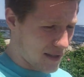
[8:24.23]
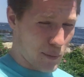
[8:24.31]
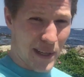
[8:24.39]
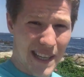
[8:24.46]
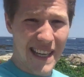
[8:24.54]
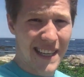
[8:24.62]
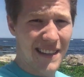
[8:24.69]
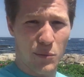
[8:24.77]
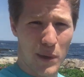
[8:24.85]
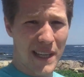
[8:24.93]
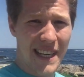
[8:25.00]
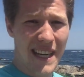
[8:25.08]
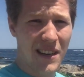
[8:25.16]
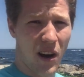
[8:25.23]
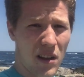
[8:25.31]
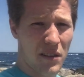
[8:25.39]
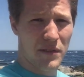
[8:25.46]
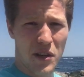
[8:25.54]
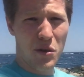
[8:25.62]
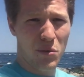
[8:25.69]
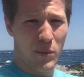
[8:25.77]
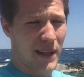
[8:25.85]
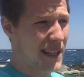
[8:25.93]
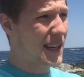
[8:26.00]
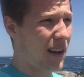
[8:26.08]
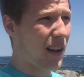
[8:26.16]
We need all of you, and we
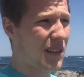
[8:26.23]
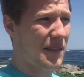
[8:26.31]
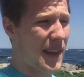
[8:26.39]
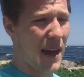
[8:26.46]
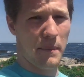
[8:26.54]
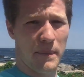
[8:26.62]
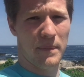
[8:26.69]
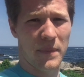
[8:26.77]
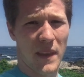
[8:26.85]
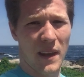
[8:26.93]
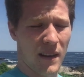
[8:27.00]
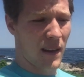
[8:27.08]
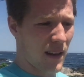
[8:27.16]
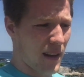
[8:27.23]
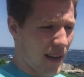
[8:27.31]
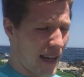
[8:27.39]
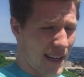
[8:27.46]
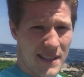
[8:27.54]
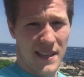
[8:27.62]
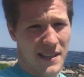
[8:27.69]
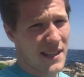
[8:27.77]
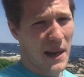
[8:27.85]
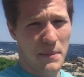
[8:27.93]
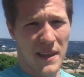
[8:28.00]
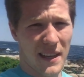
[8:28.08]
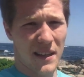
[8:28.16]
need all of them, and it's the
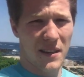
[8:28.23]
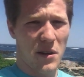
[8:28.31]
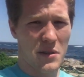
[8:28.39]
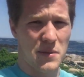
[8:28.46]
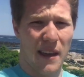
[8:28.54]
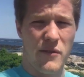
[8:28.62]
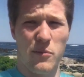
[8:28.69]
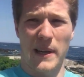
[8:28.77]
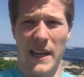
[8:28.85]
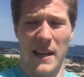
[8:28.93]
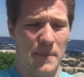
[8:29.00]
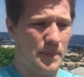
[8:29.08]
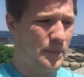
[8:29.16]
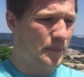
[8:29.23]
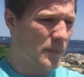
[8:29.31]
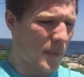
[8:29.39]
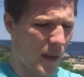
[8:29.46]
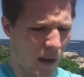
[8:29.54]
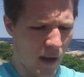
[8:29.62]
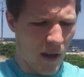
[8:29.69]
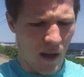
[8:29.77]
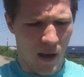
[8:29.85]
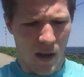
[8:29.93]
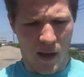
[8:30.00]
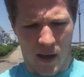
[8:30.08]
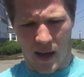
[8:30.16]
same thing that goes with everybody.
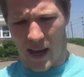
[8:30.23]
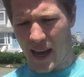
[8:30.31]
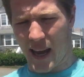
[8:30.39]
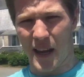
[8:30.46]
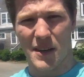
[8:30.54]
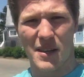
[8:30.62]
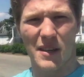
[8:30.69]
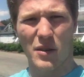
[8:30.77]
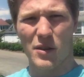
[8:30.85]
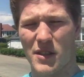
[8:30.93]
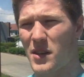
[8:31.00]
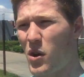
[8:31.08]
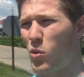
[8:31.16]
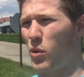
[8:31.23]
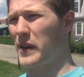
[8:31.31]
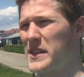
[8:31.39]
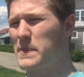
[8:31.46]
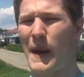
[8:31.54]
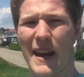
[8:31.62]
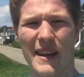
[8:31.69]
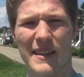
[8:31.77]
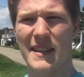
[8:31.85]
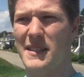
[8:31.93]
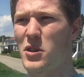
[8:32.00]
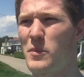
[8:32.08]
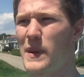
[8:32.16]
And so we're expanding
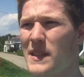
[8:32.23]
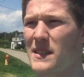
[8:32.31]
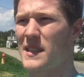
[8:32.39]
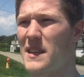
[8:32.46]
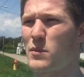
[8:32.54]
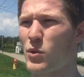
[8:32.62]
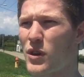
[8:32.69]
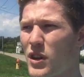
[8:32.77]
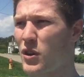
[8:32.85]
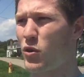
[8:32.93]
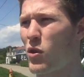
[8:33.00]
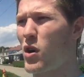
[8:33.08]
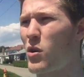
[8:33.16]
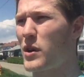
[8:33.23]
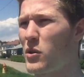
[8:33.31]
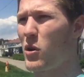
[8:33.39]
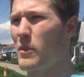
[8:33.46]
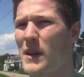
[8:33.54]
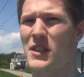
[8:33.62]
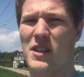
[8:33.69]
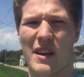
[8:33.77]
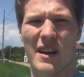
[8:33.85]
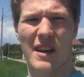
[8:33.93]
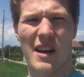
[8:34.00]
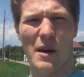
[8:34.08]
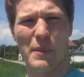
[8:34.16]
these 2 businesses, and we're going to grow into a bunch
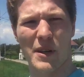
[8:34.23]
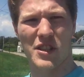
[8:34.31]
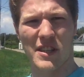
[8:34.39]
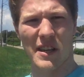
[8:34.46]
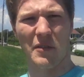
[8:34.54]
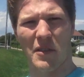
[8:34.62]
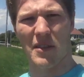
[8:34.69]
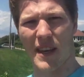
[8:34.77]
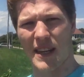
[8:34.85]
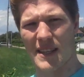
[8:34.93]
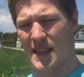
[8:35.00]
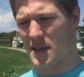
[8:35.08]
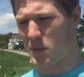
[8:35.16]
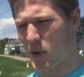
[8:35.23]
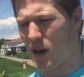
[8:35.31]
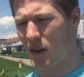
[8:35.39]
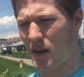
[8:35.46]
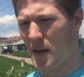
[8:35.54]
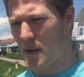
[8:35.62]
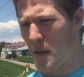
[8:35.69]
of different things as well.